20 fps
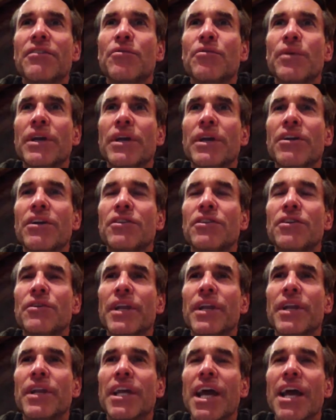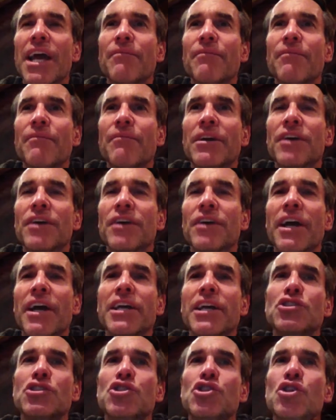and that we could do it again,
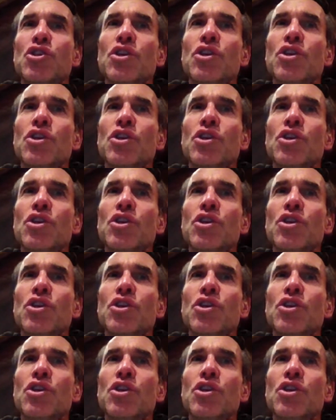because I